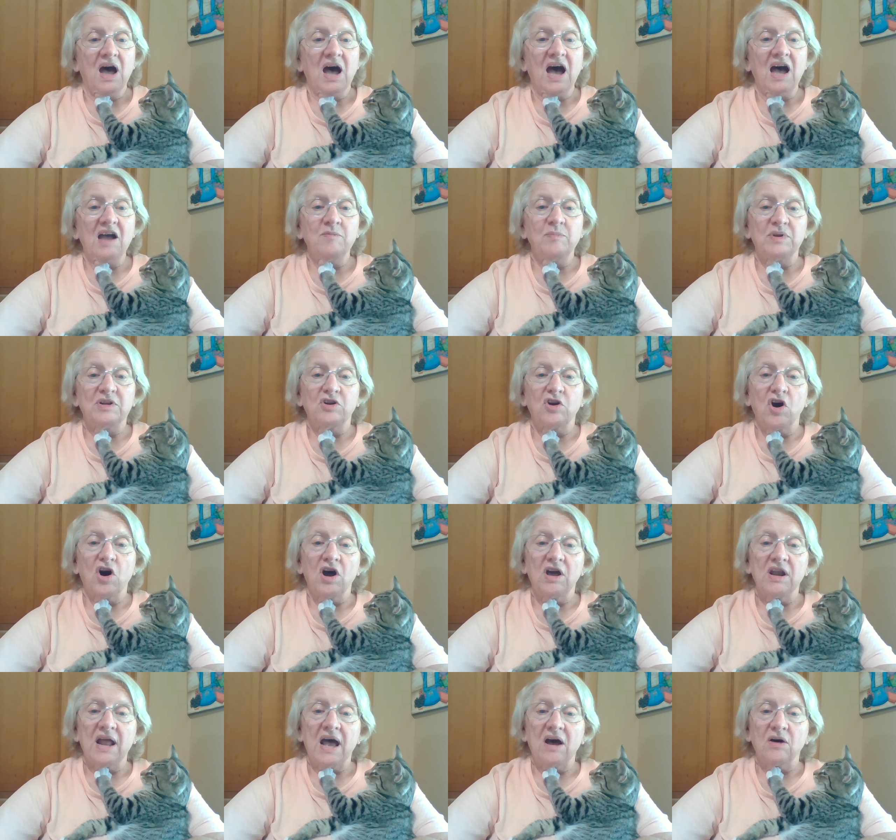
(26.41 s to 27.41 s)
I've been
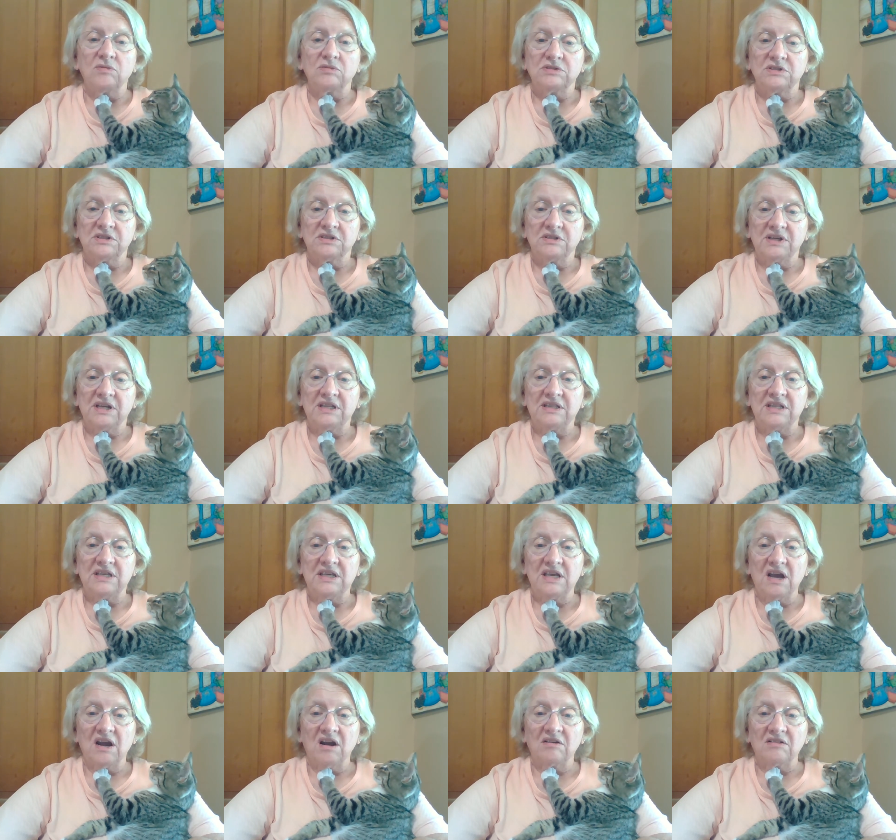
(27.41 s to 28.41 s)
caught out in
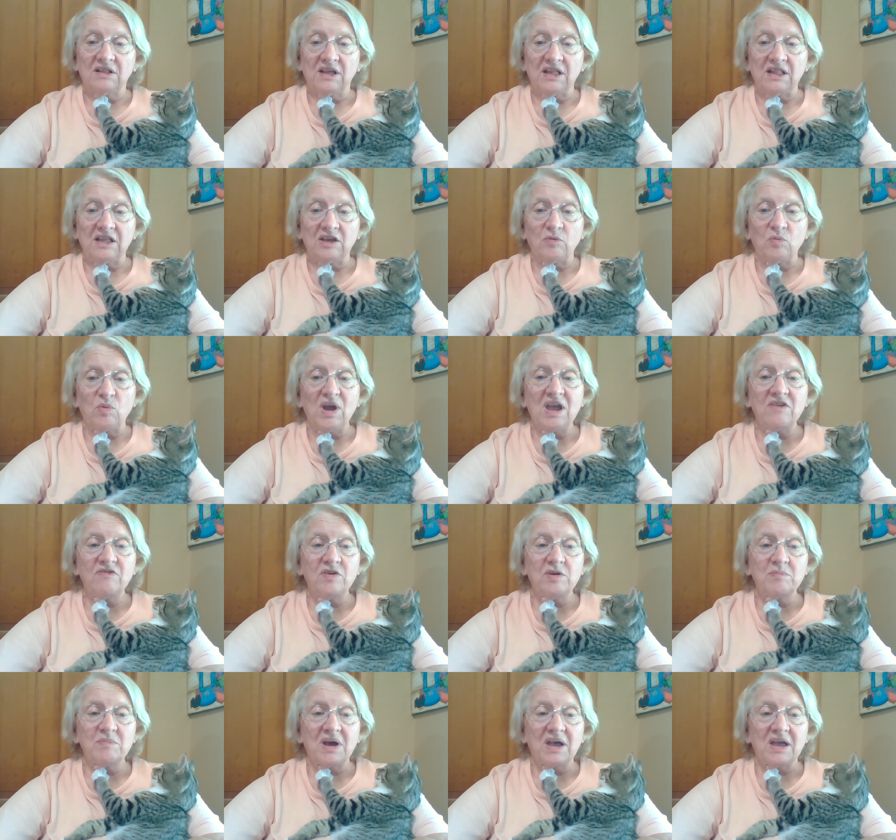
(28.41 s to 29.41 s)
the yard lately,
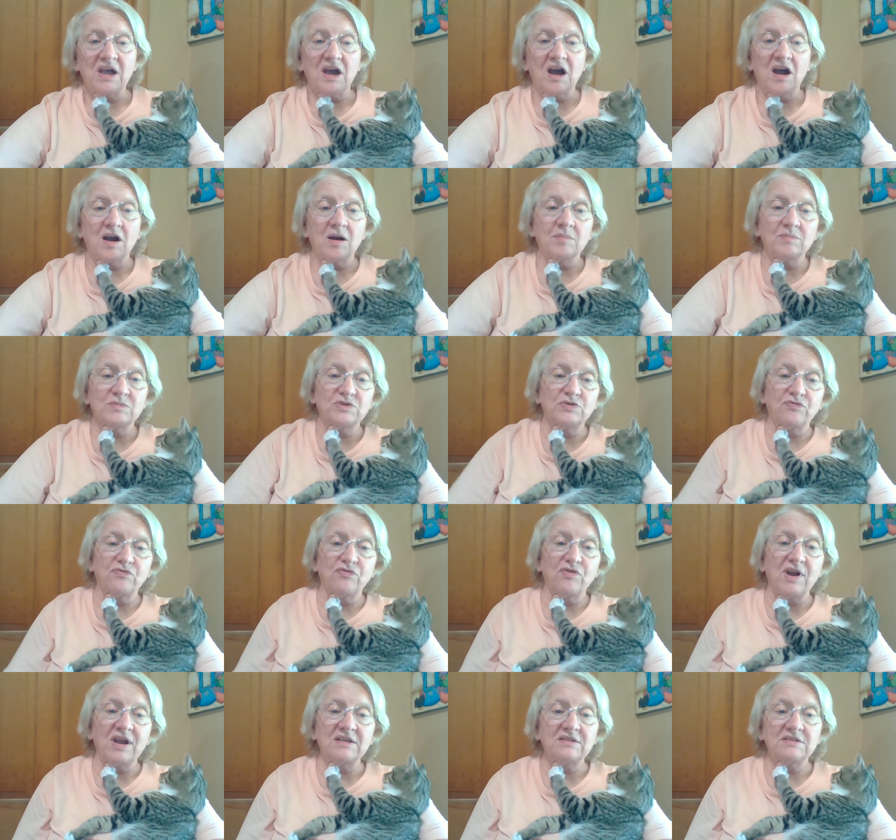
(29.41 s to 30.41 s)
waving my arms
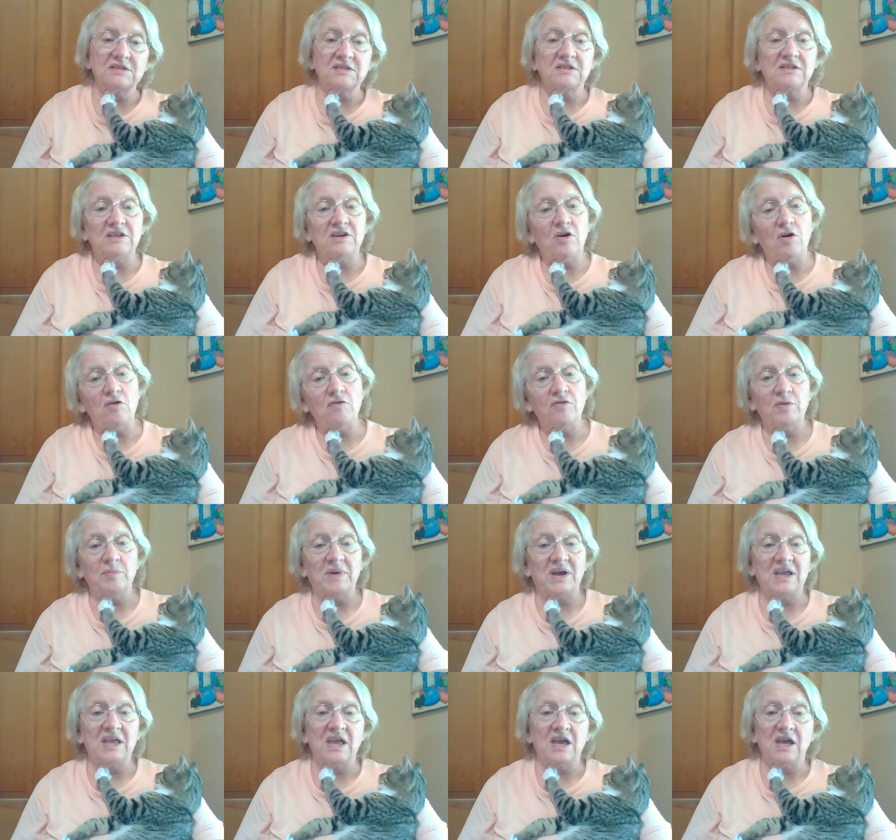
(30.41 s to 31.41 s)
frantically over
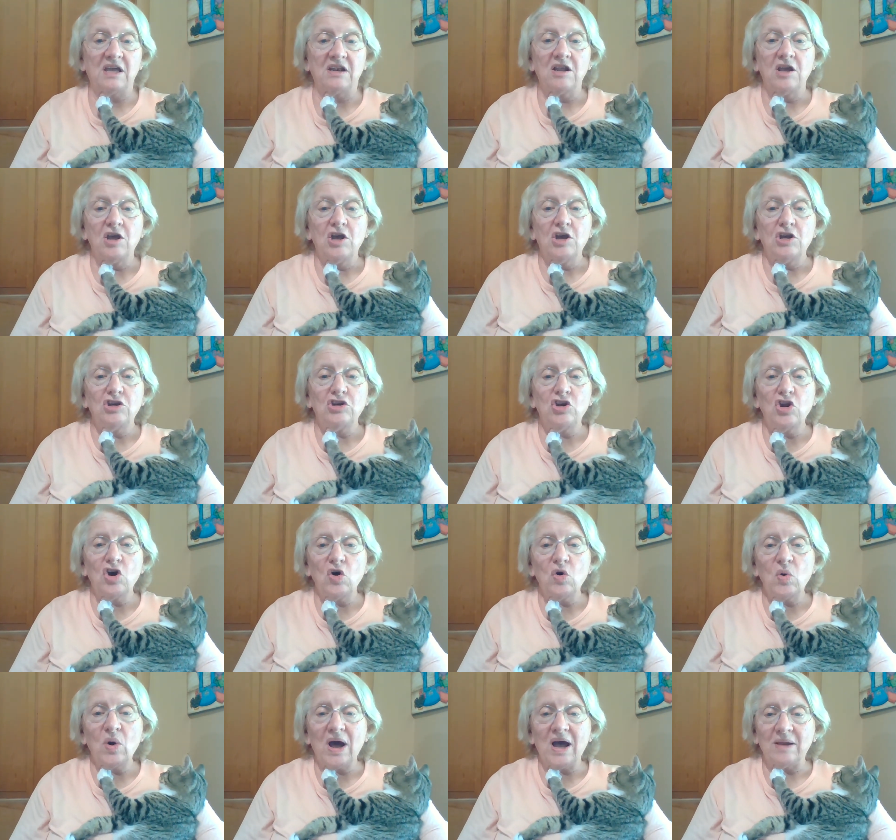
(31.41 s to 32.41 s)
my head.
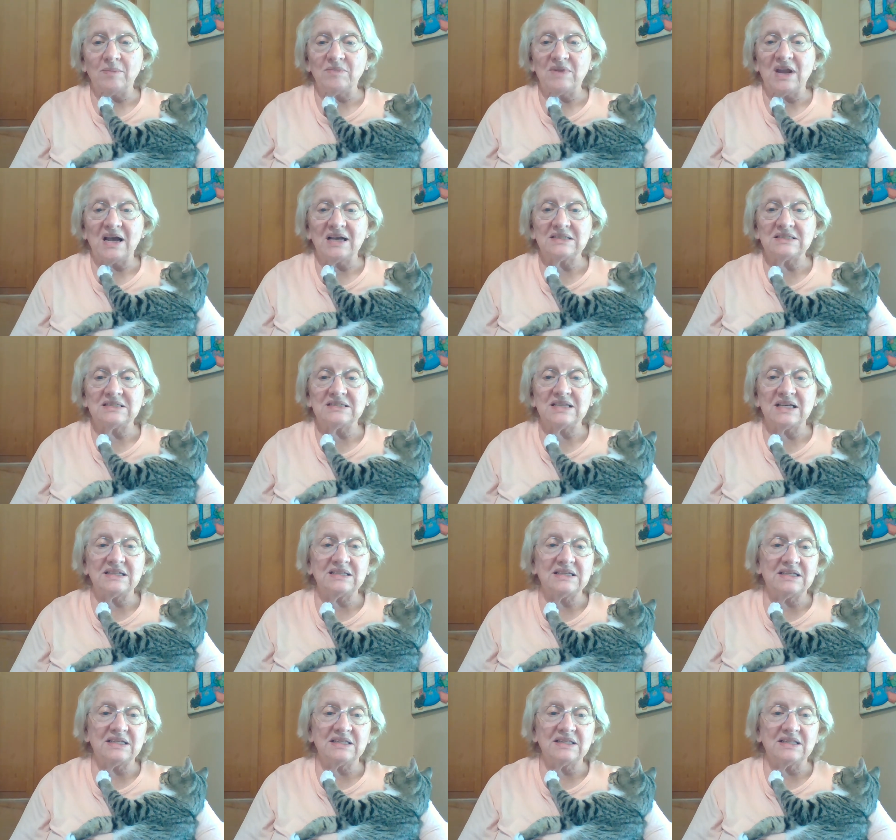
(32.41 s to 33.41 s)
No, I'm not
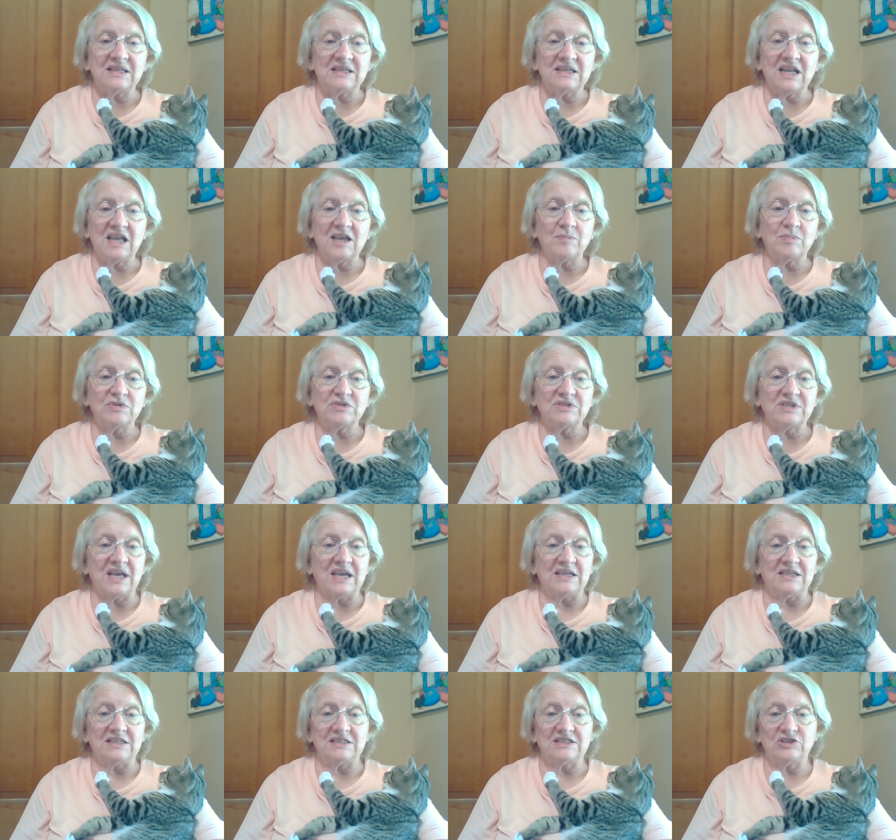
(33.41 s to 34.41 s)
sending the neighbors
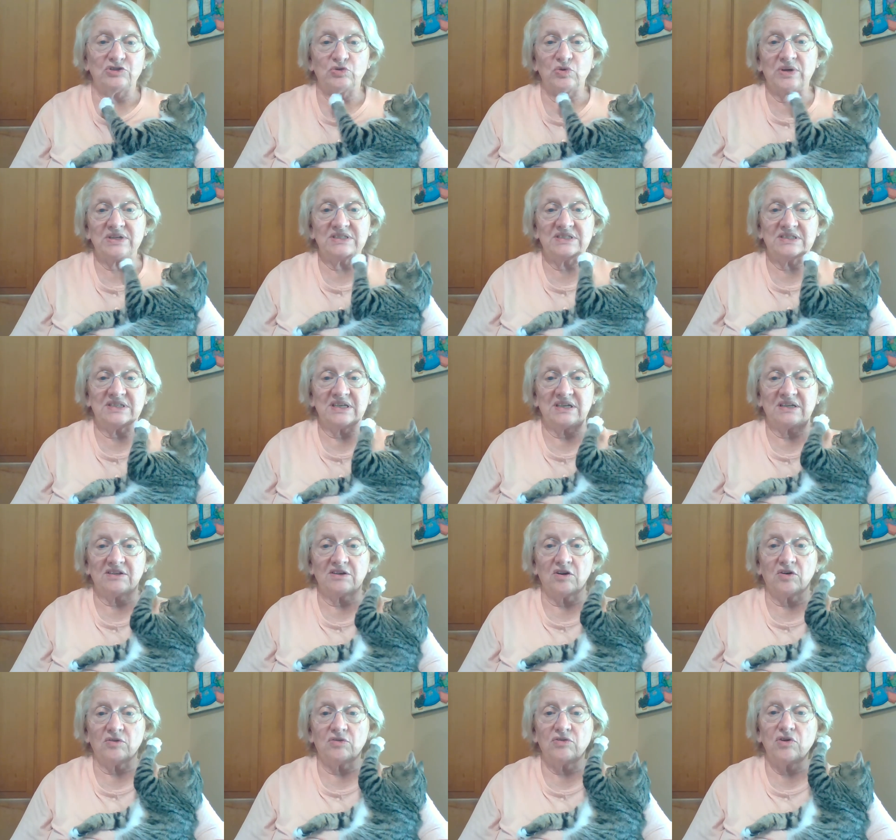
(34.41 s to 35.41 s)
a distress
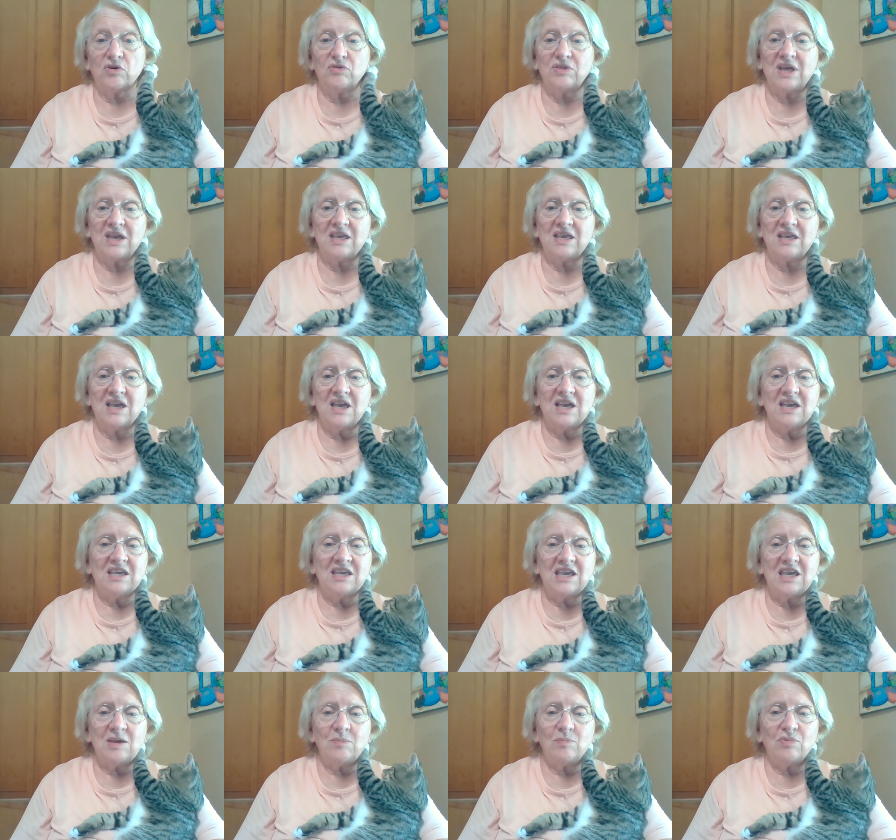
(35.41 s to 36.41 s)
signal, though they
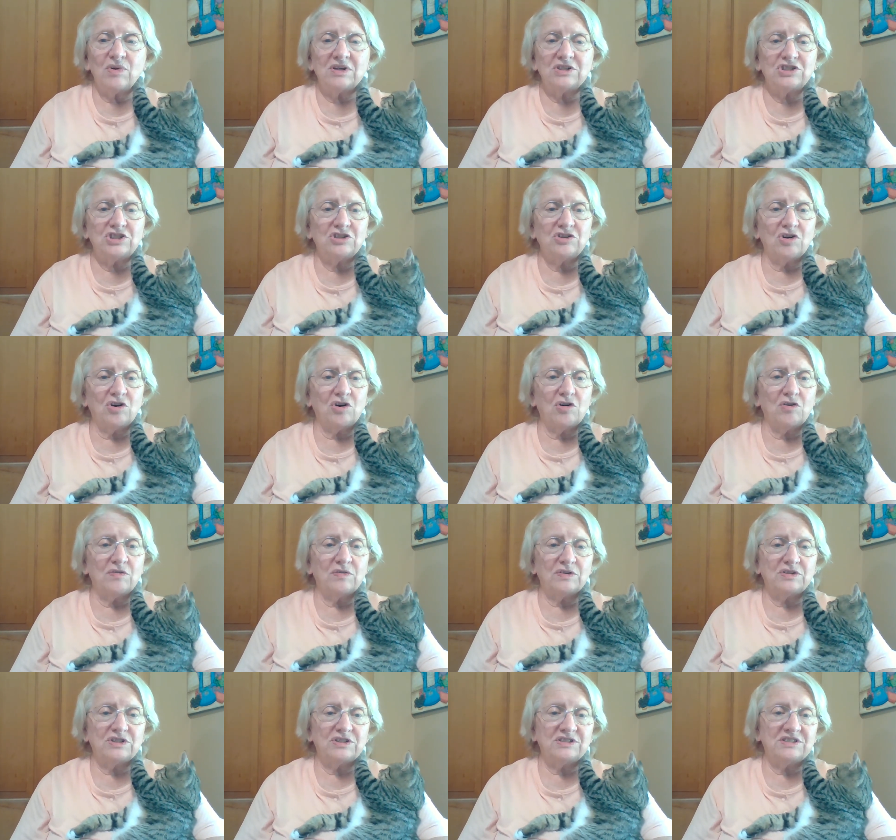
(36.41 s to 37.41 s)
keep rushing
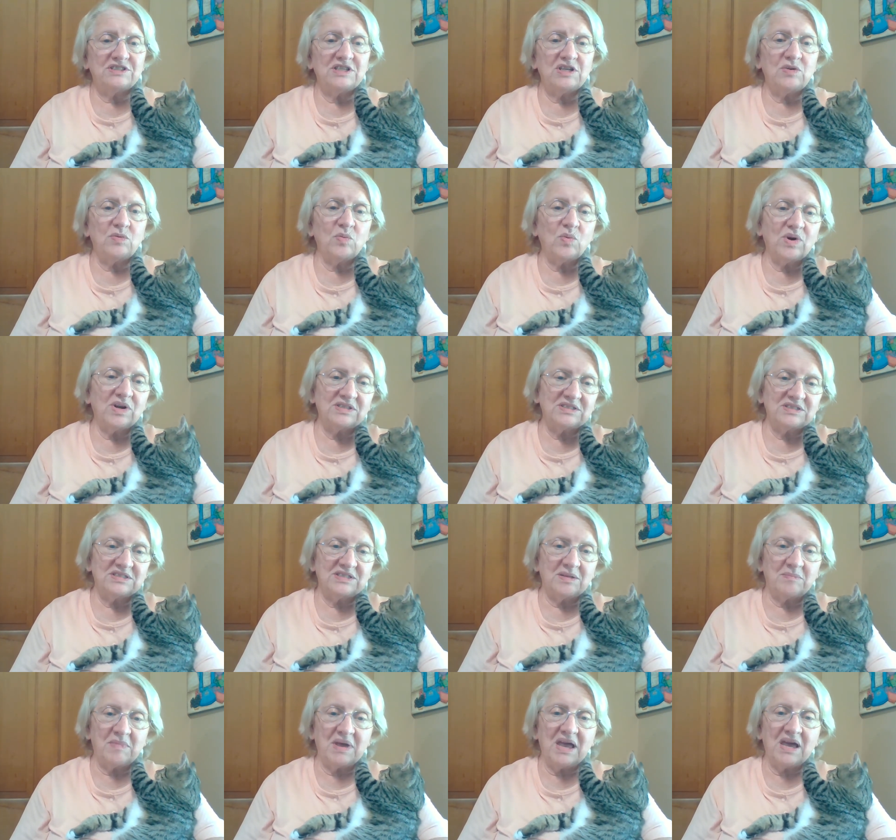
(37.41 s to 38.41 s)
over to see
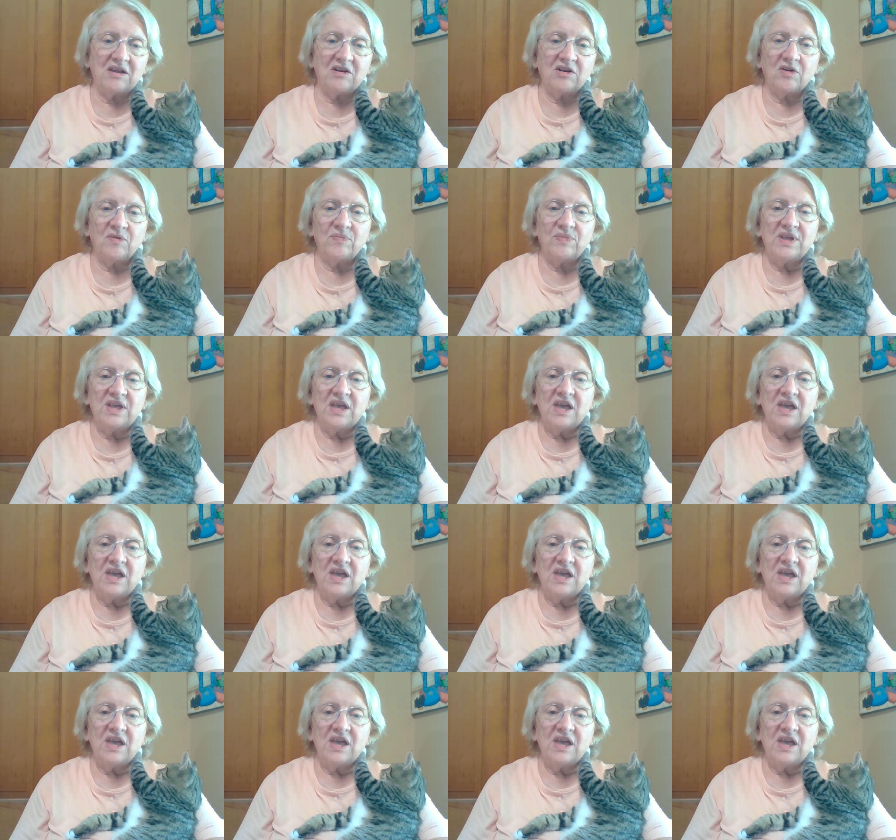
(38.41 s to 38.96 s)
what's the matter.